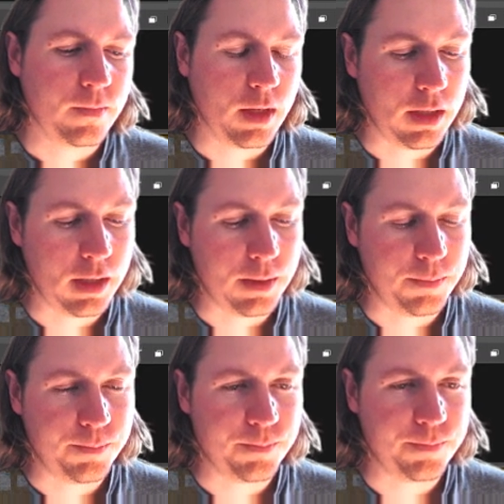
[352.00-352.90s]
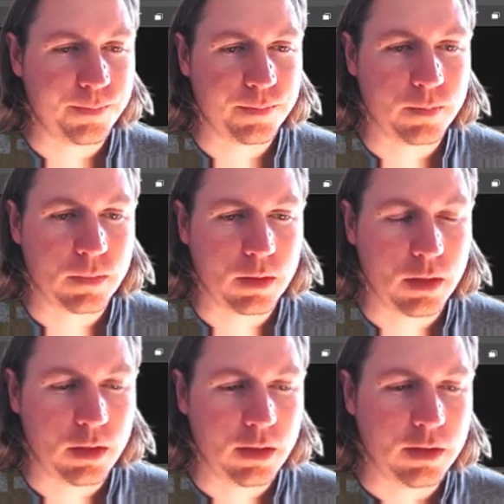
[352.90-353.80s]

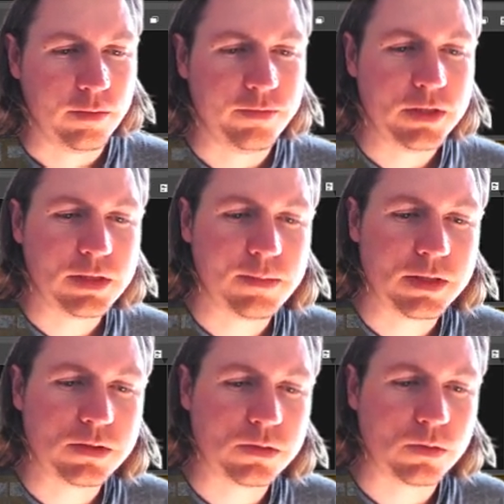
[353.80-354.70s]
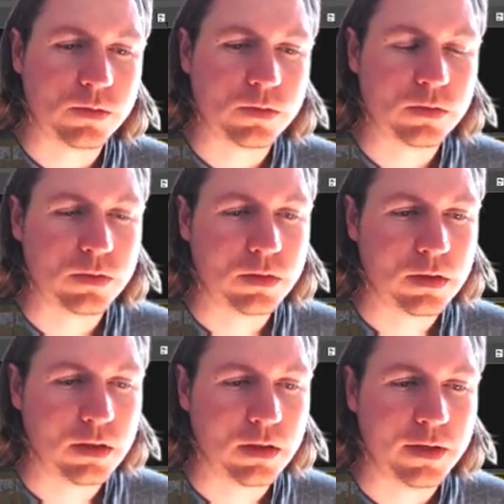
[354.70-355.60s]
The first time I saw
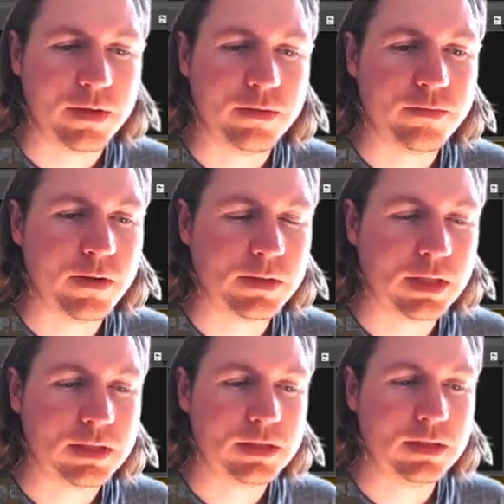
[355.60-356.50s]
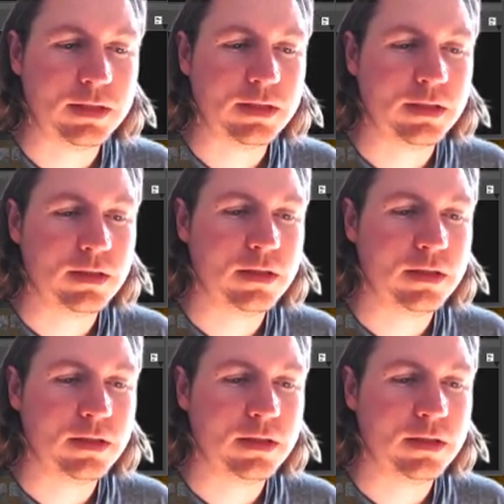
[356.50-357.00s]
a UFO was actually,